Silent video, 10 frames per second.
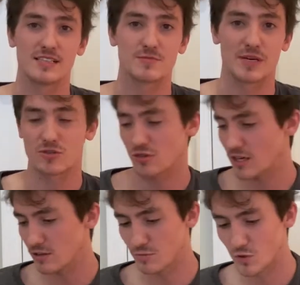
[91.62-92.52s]
a special
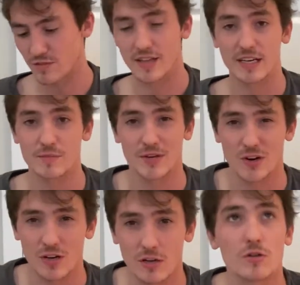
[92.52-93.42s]
color morph. They come in
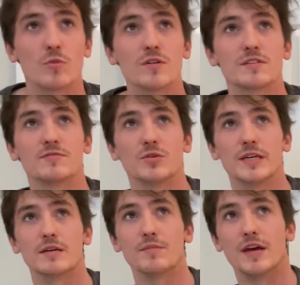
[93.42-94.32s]
all color morphs if you
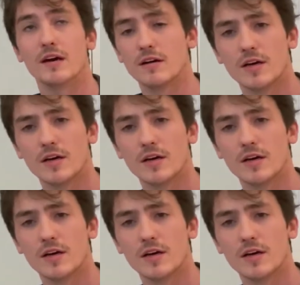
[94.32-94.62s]
get them there.